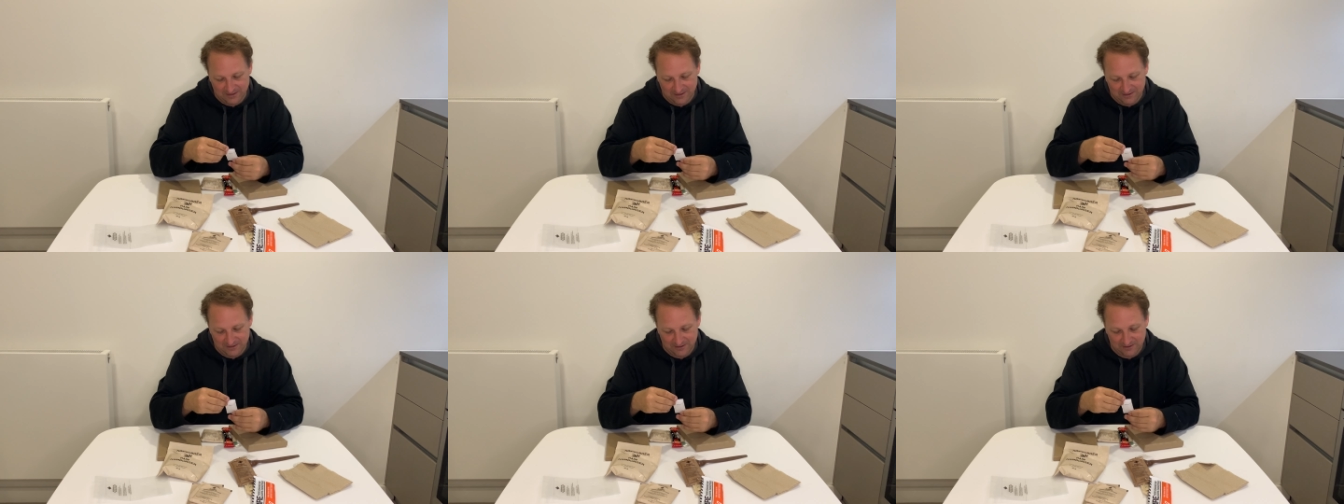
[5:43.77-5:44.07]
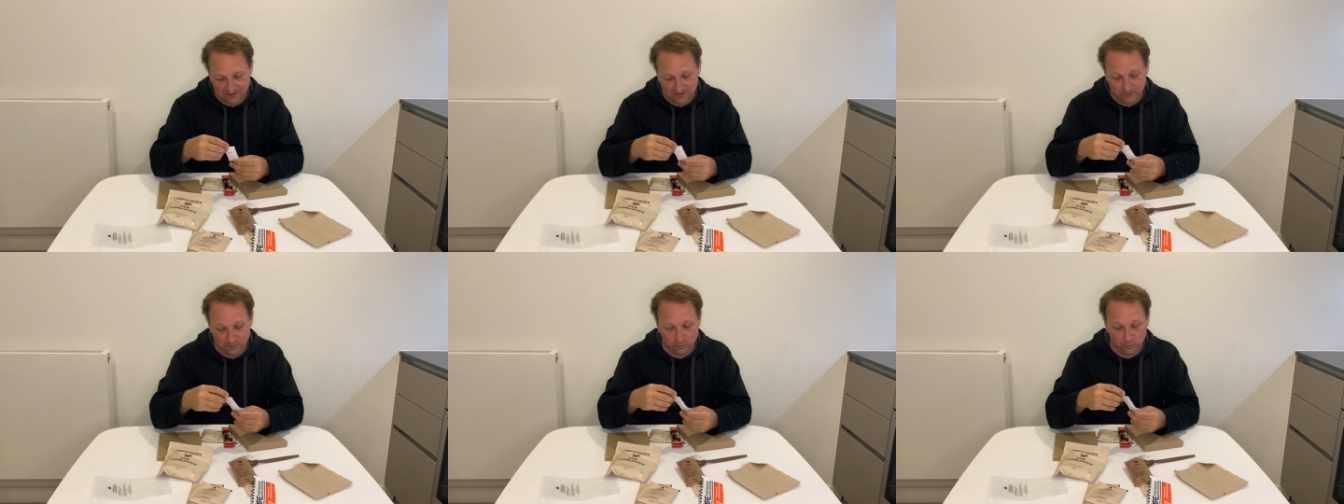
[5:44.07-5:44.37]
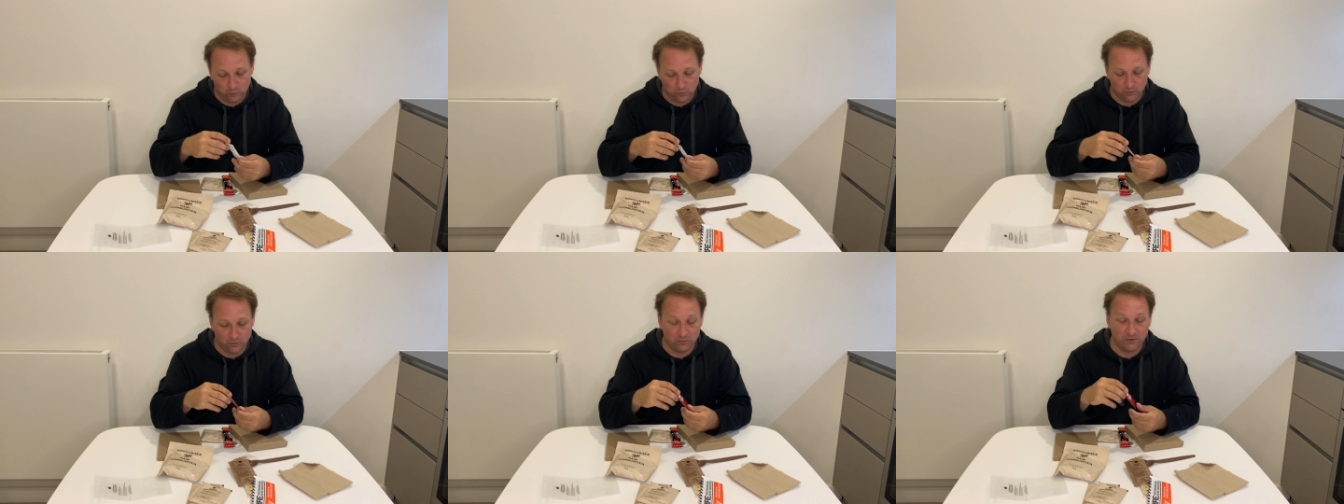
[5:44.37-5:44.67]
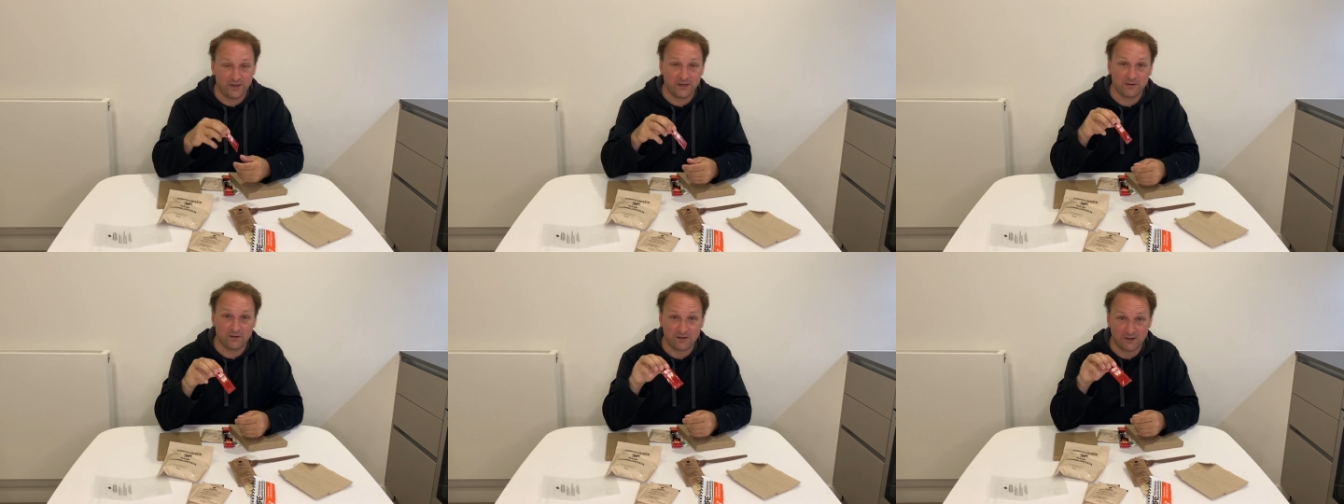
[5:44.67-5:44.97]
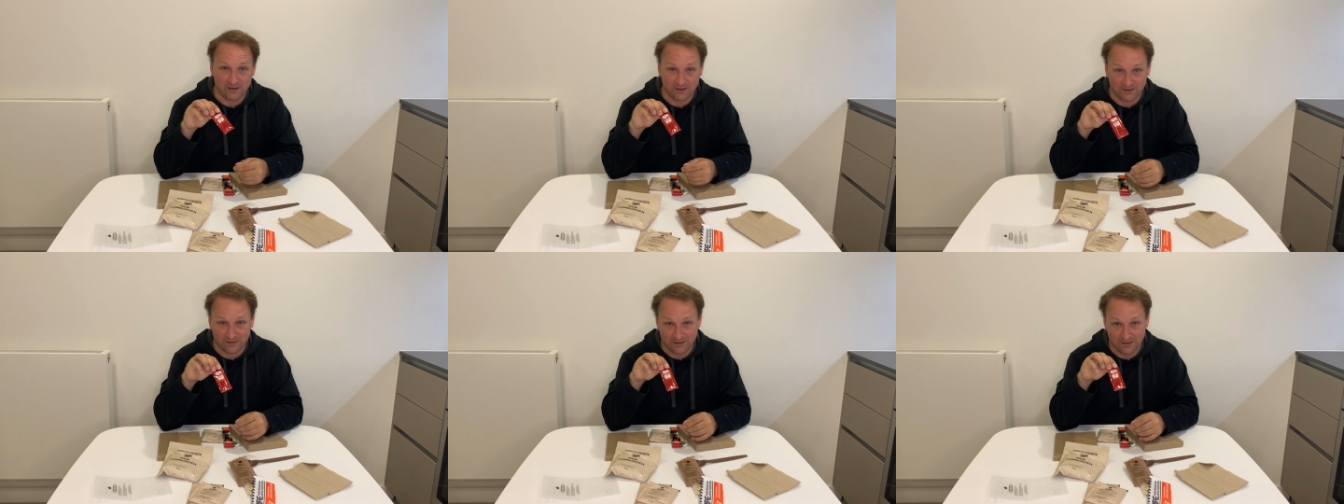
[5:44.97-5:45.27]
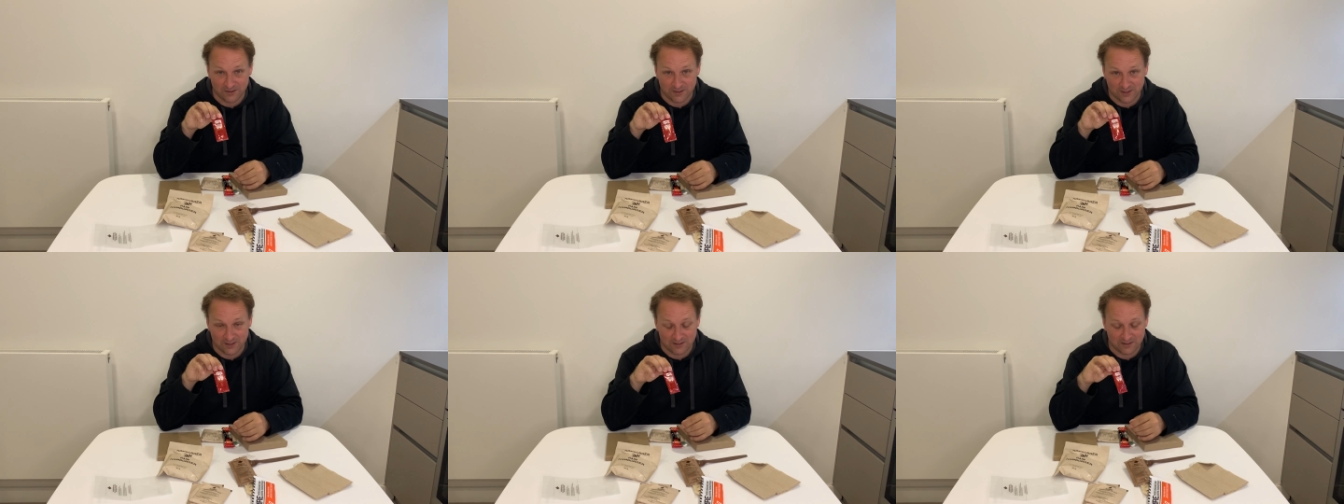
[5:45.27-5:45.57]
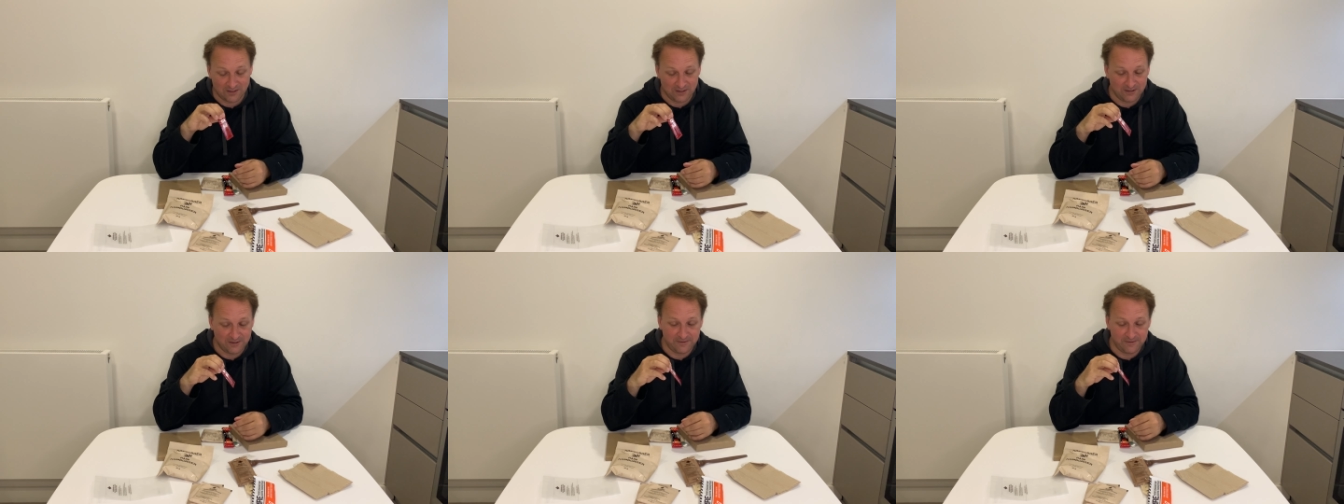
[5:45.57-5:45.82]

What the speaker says: Ooh, Red Hot. This